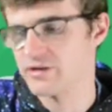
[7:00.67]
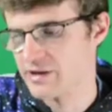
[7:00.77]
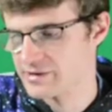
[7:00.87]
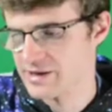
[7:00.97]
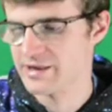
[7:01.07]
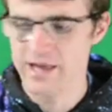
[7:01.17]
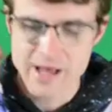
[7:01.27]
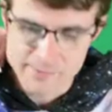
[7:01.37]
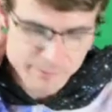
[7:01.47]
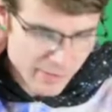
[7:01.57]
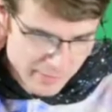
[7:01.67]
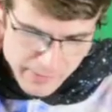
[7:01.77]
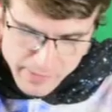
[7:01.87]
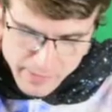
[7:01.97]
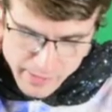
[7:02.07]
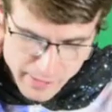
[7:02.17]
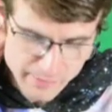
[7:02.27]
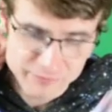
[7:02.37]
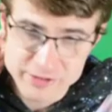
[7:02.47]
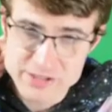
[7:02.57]
and things like that, but
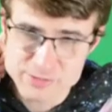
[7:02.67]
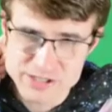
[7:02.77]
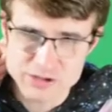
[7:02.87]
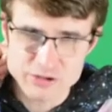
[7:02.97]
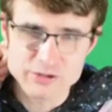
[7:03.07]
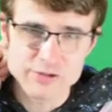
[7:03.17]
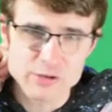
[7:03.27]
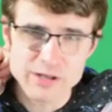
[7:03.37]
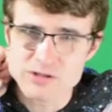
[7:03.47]
for this particular review,